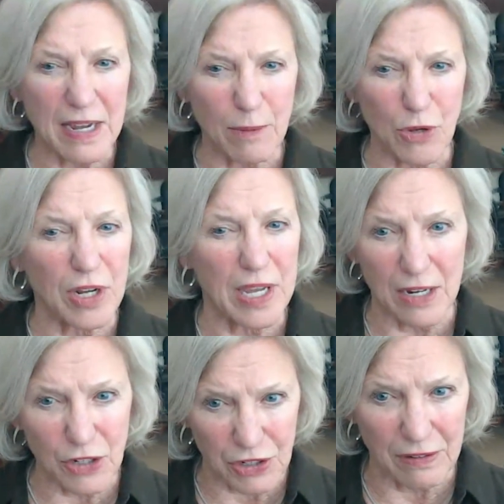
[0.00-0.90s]

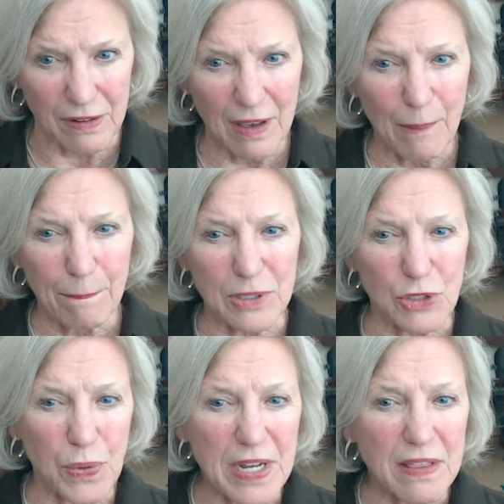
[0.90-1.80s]
communication
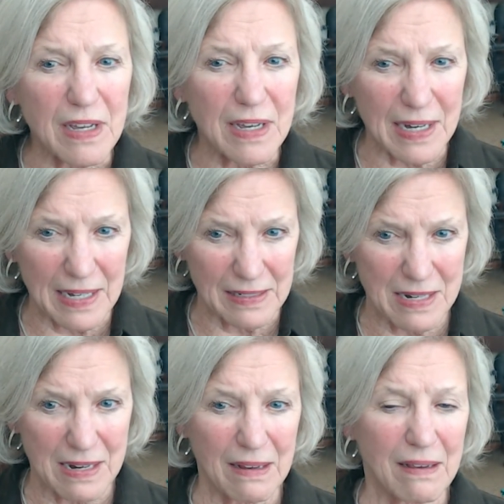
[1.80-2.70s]
between the
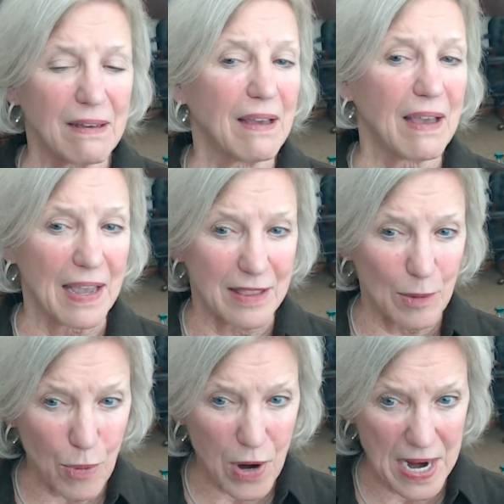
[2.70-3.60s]
gut and the
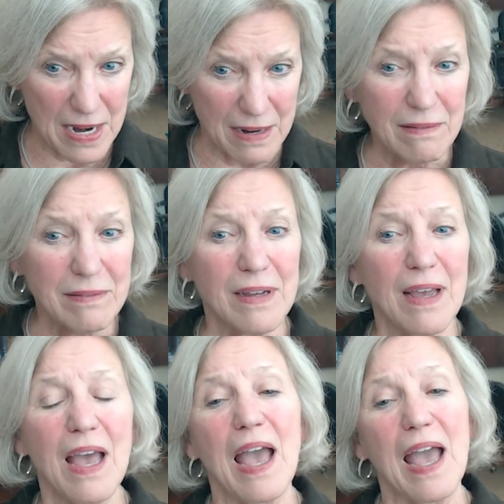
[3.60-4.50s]
brain,
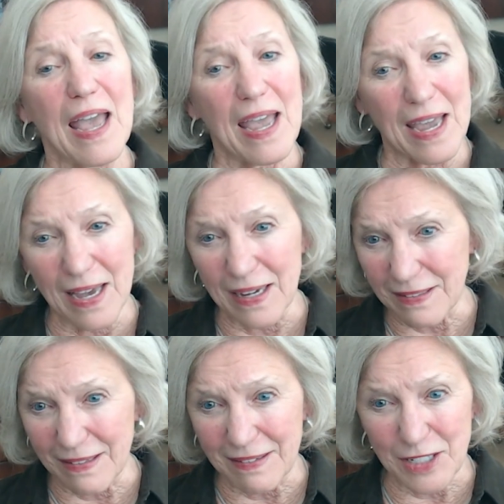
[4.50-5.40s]

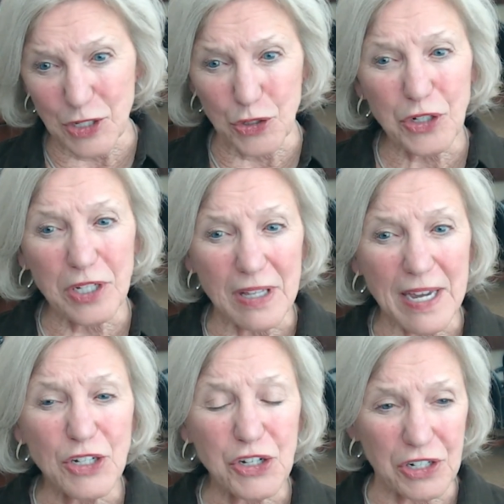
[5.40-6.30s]
and the
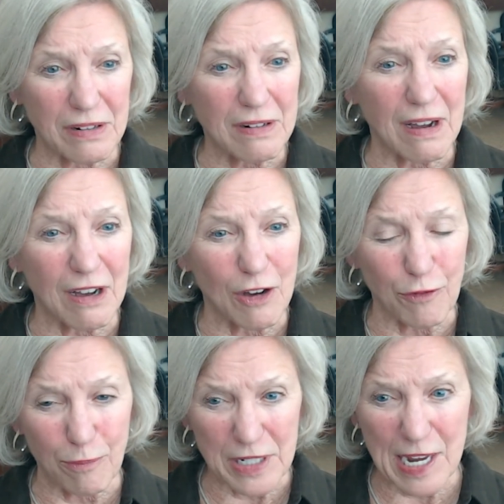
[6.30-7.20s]
circulation
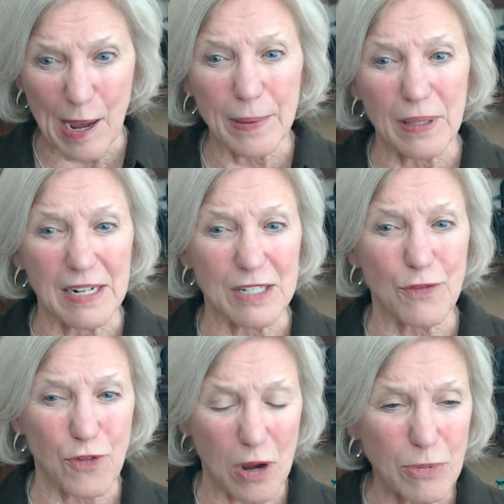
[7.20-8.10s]
of
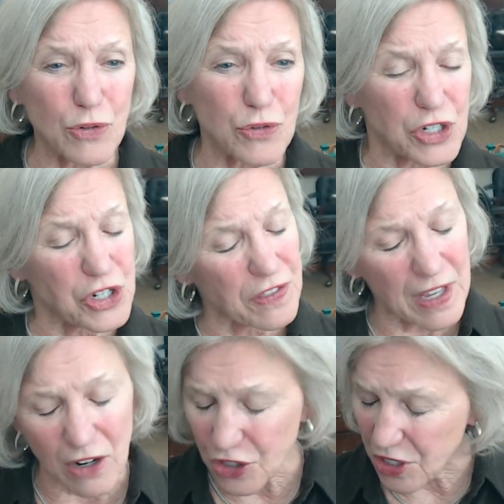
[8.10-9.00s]
metabolites from nutrition
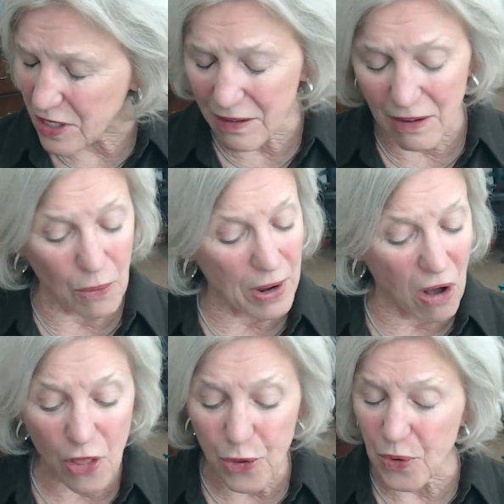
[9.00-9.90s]
that are just going
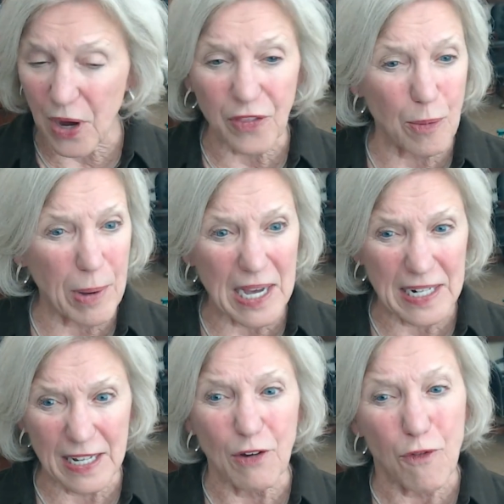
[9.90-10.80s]
all throughout the
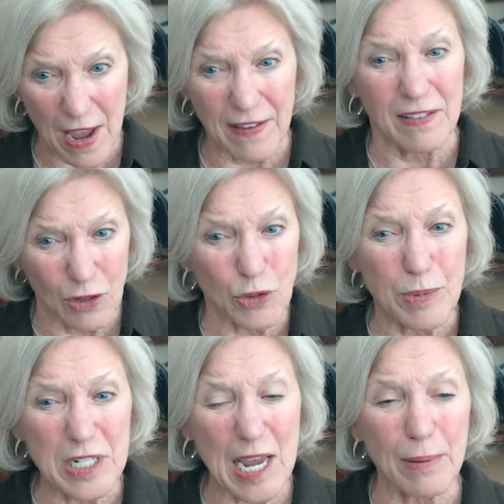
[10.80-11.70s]
body. And those
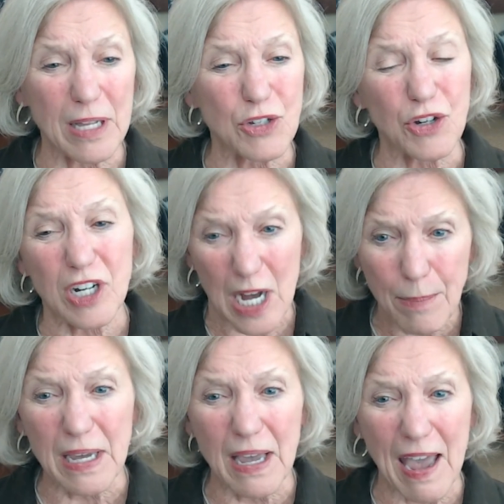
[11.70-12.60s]
metabolites are
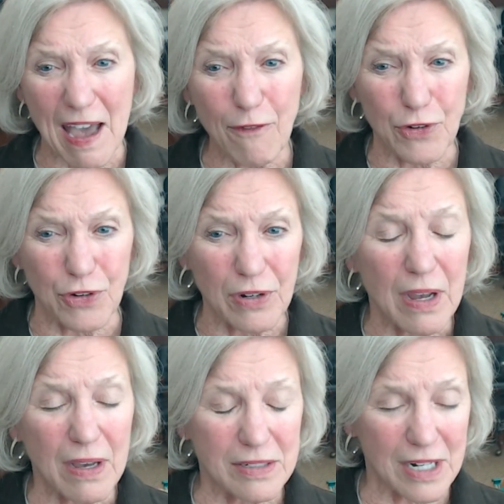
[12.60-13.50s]
coming after
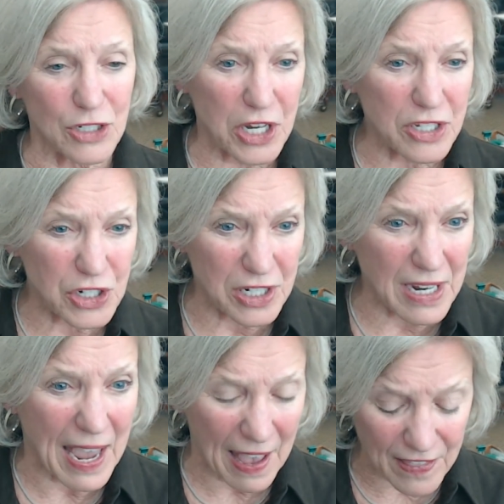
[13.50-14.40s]
digestion
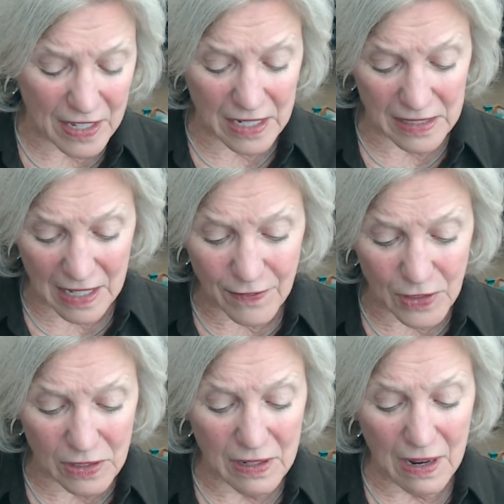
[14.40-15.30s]
at the gut
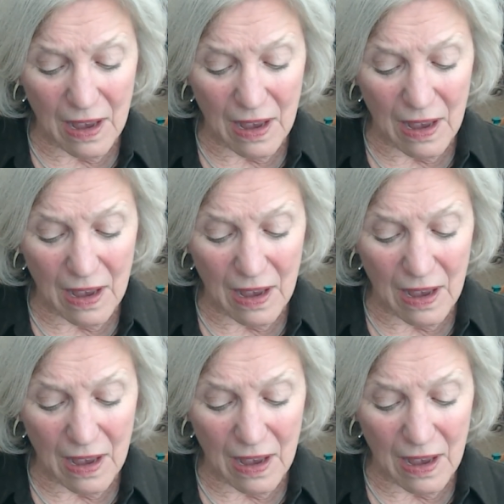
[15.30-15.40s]
level.